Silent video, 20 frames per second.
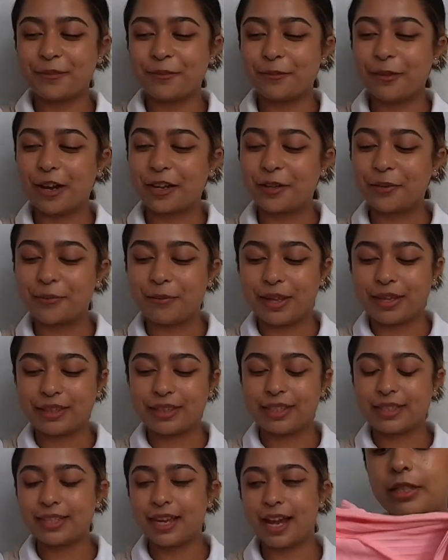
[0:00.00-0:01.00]
recommend
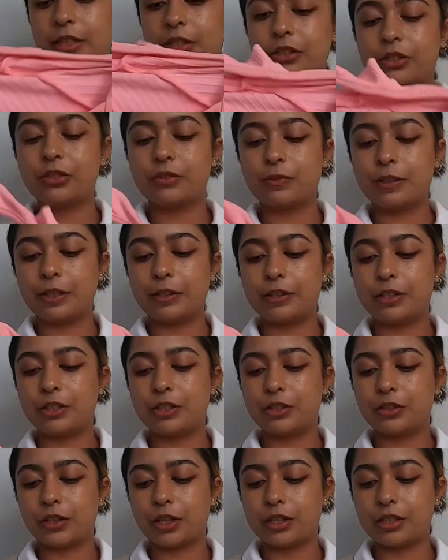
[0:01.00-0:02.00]
this. The material is very
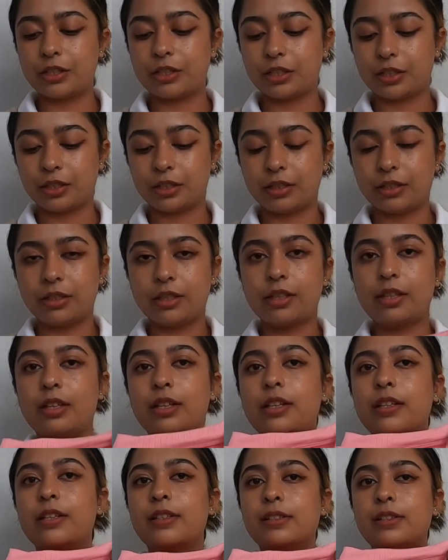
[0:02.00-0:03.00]
stretchy,
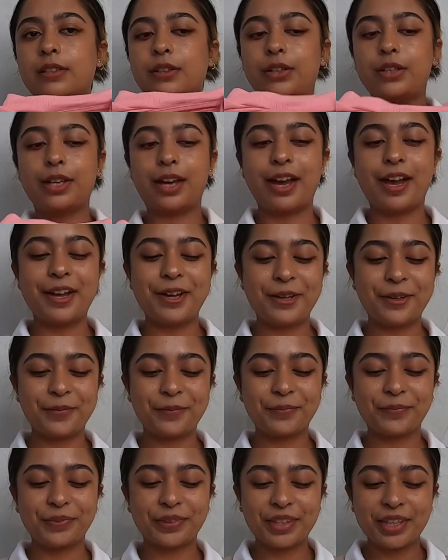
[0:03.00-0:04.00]
so yeah.
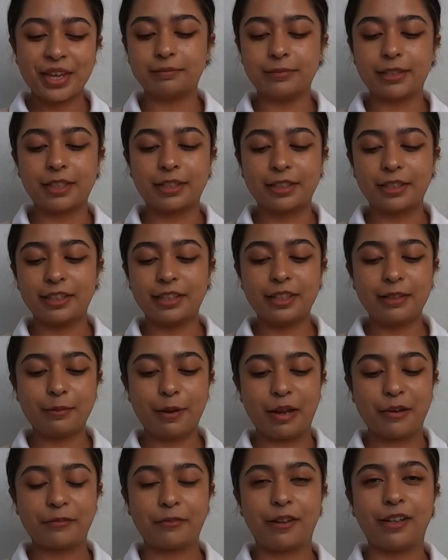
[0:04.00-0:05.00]
luckily
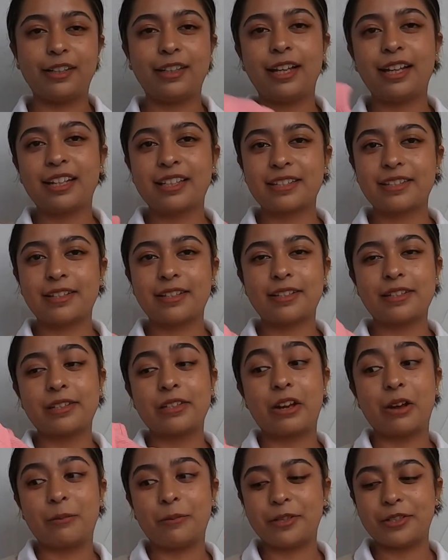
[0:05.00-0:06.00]
my friend likes it,
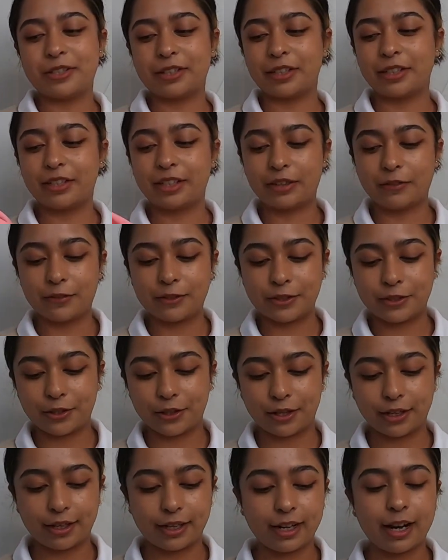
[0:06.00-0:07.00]
so I'm just gonna give it to
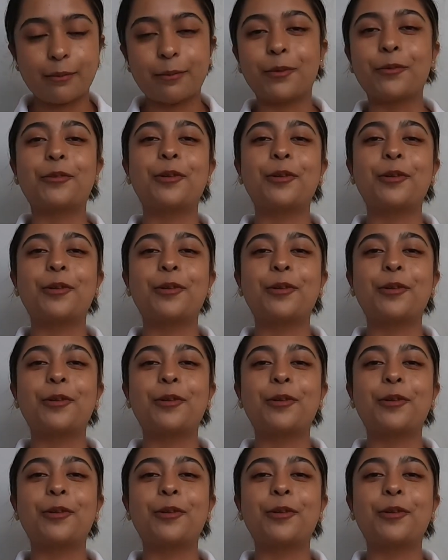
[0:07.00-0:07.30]
her, and I'm gonna